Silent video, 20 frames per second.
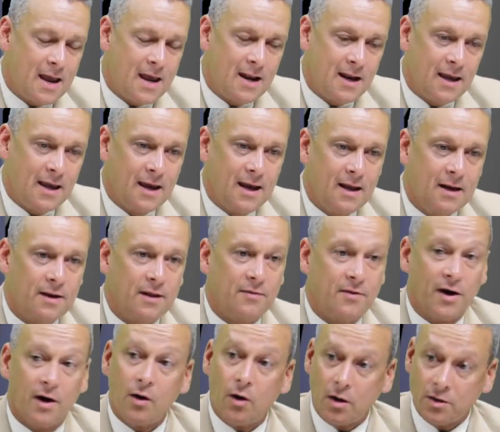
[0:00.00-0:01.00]
and
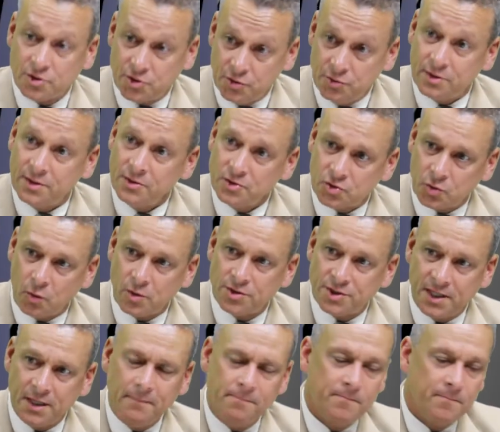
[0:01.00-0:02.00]
there are two
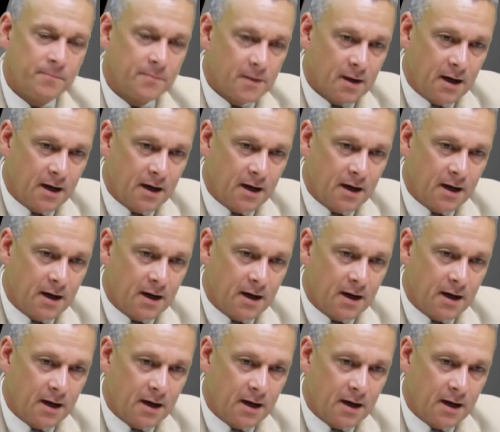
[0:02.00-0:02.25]
consortia.